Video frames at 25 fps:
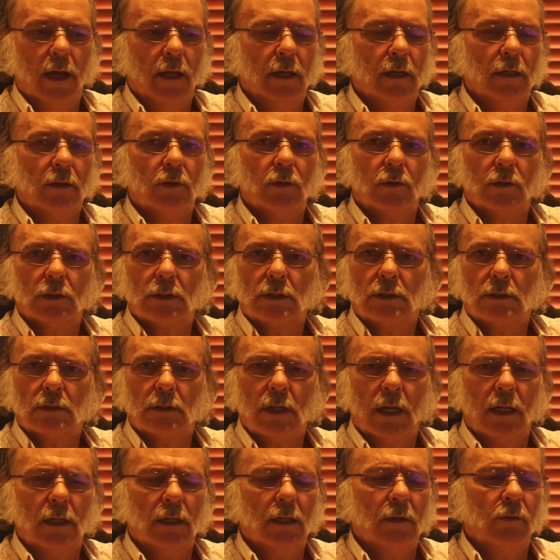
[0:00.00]

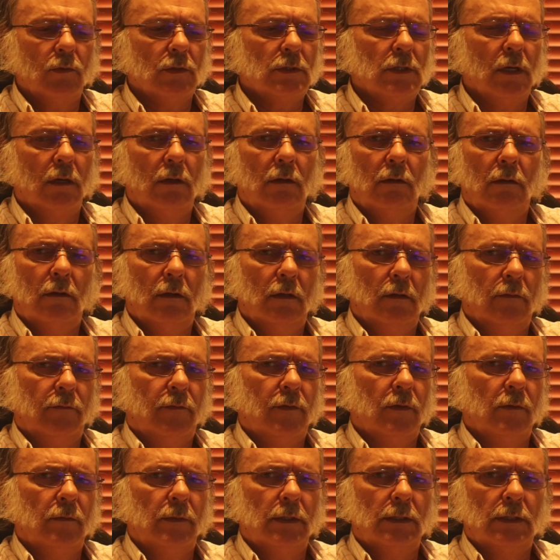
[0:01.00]
And there was a lot
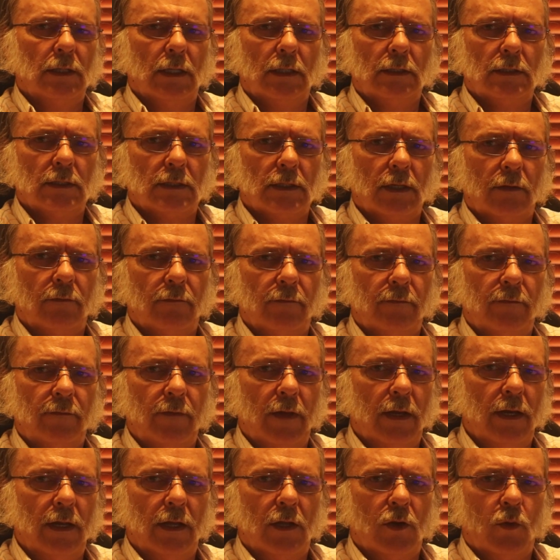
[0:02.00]
of commentators that
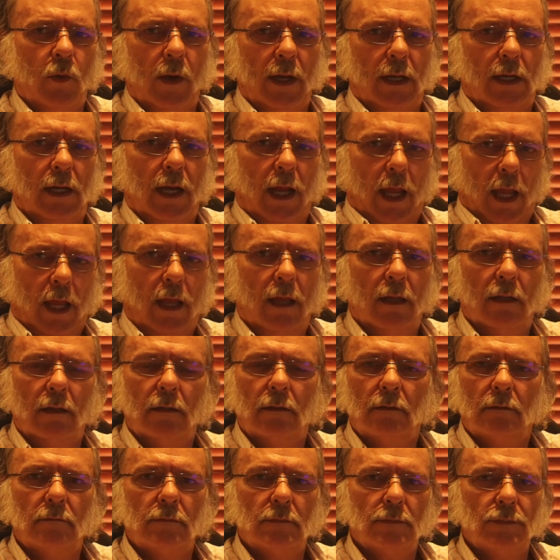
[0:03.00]
very quickly
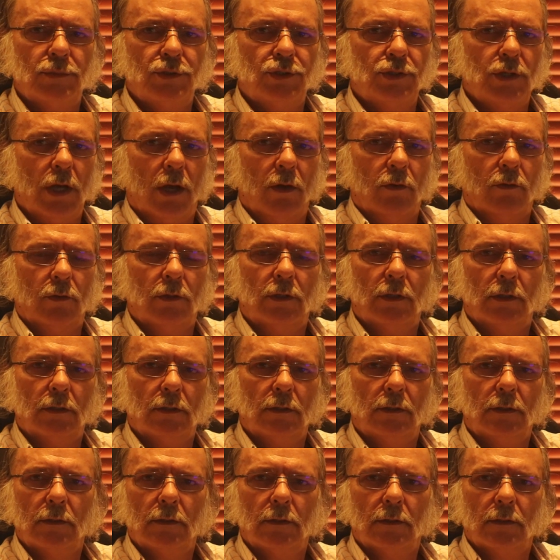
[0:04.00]
showed
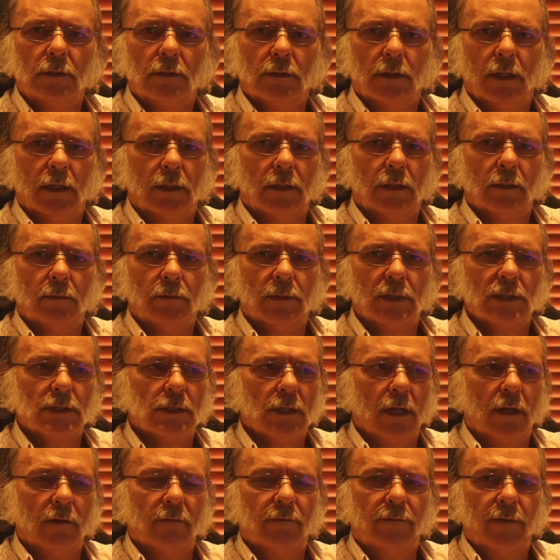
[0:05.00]
that the
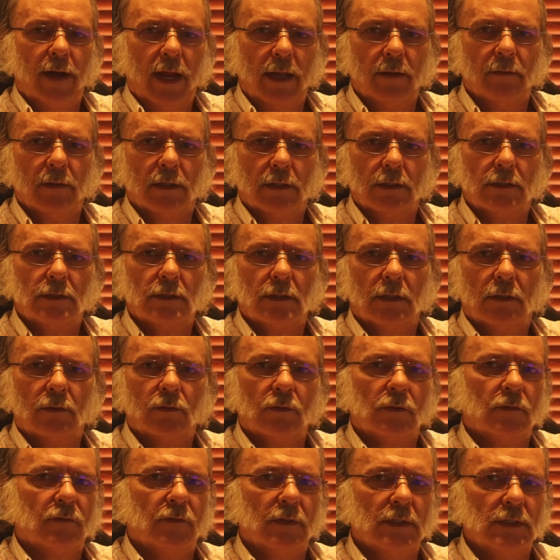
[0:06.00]
missile fragments
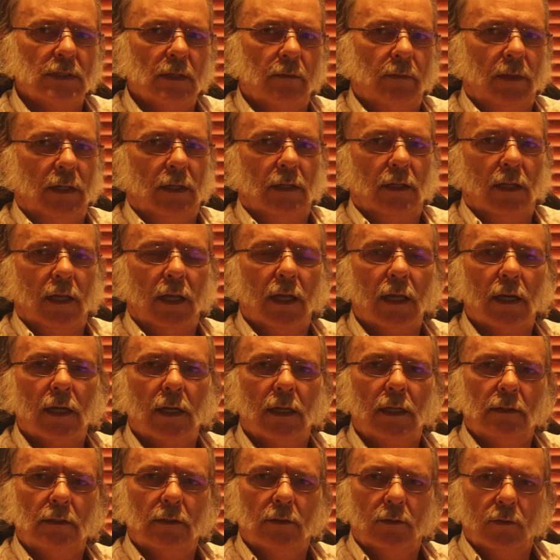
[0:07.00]
that was visible there
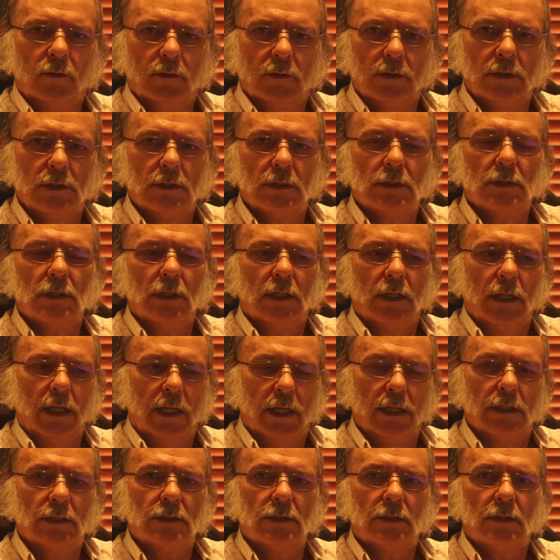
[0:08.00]
was
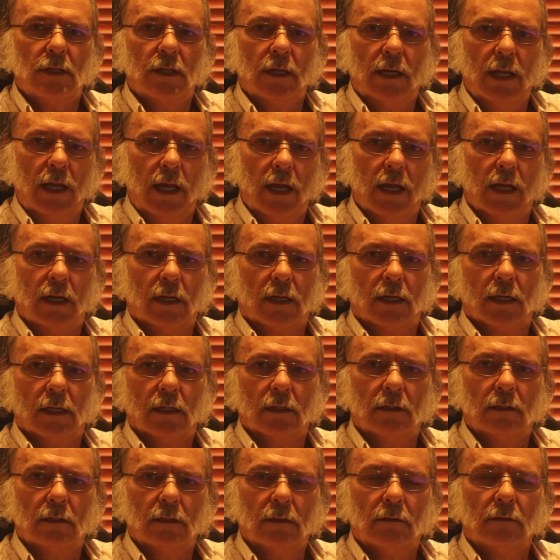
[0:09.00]

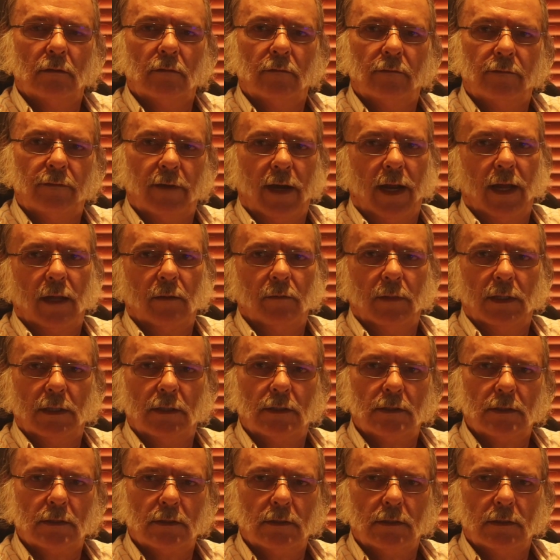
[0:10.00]
S-300
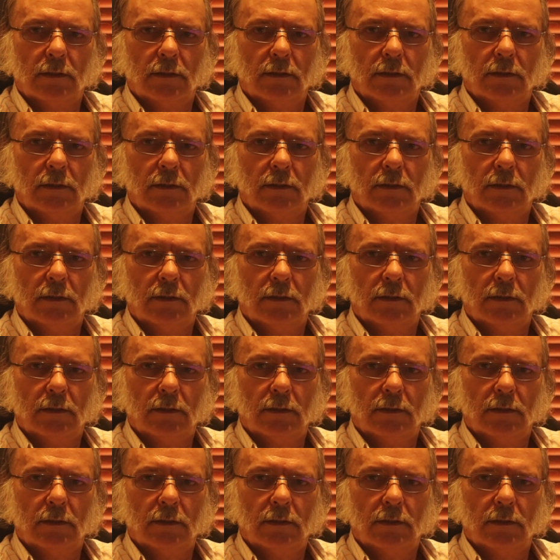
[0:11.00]
fragments.